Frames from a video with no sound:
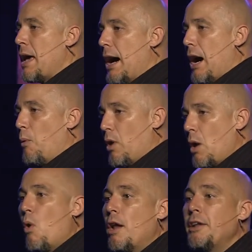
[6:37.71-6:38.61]
Uh, what I
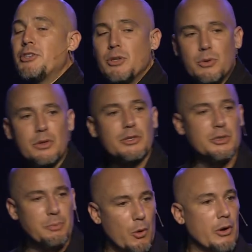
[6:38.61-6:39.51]
want to do
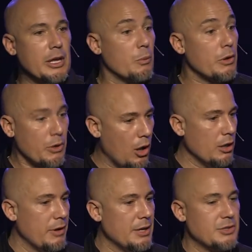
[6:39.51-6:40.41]
this morning with all
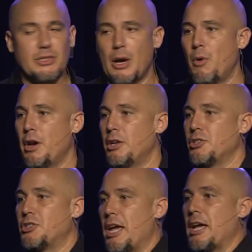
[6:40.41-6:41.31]
of us is I want to
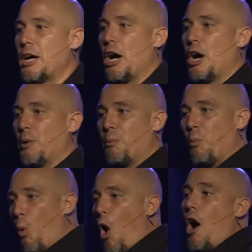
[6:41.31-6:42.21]
just take a, a
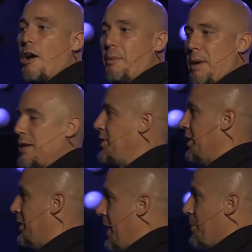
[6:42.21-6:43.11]
walk,
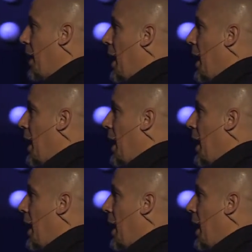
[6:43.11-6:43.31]
basically.